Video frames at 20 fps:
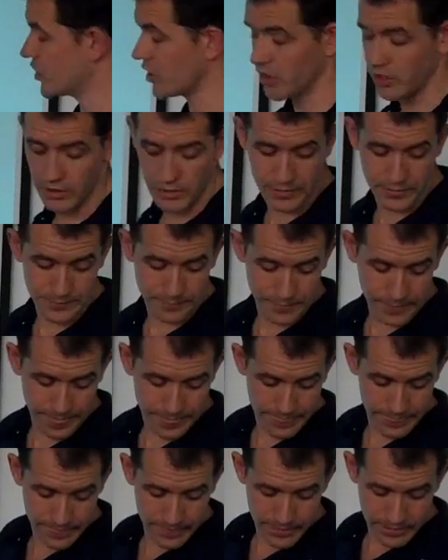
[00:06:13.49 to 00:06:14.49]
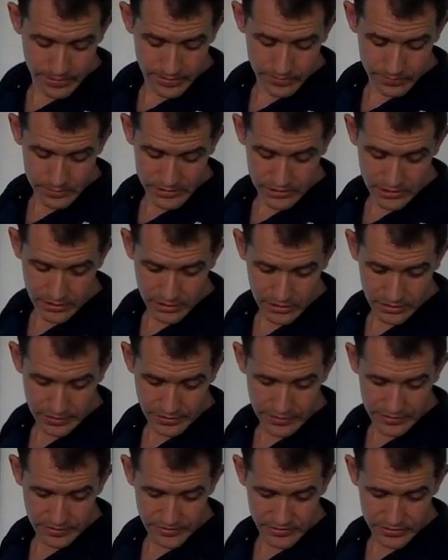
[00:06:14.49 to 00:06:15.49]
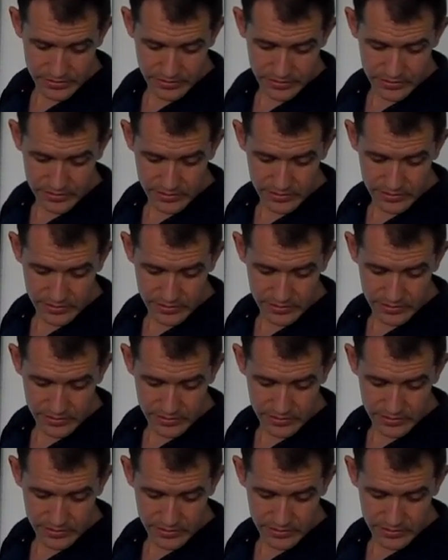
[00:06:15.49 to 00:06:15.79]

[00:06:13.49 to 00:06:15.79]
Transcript: show, which highlight this.